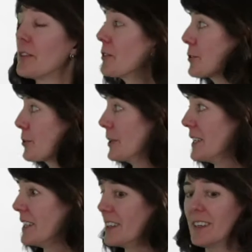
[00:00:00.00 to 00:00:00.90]
on the
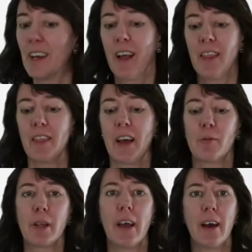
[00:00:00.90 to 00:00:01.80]
screen that
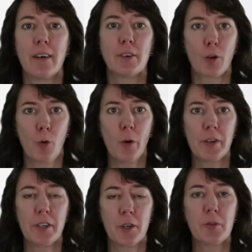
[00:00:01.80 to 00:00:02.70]
we have a
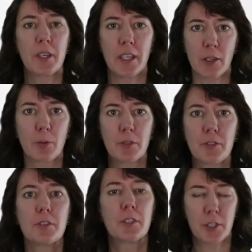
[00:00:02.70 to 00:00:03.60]
quarter note that
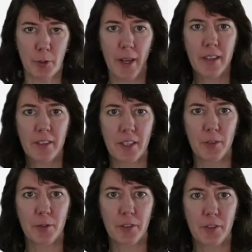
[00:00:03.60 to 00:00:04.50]
equals 2 eighth
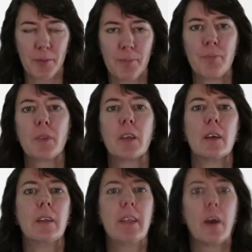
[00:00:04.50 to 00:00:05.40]
notes.
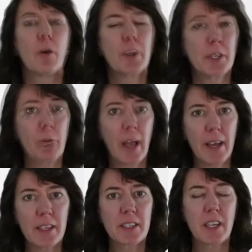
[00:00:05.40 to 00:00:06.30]
Now when you
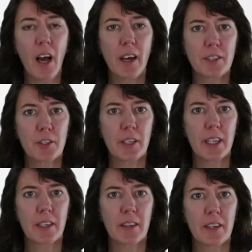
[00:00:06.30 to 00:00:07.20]
add a dot to the
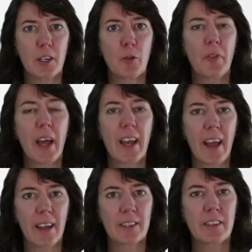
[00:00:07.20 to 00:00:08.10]
end of the note, that
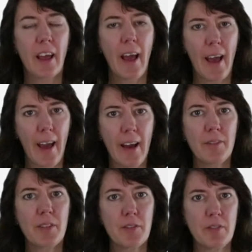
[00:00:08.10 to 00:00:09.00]
adds
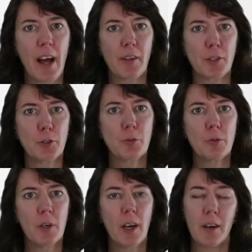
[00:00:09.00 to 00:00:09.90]
half the value
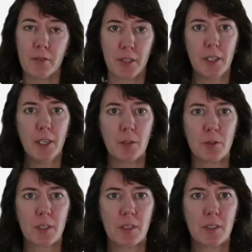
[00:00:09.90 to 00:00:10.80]
of the
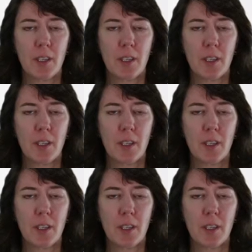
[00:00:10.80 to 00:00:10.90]
note.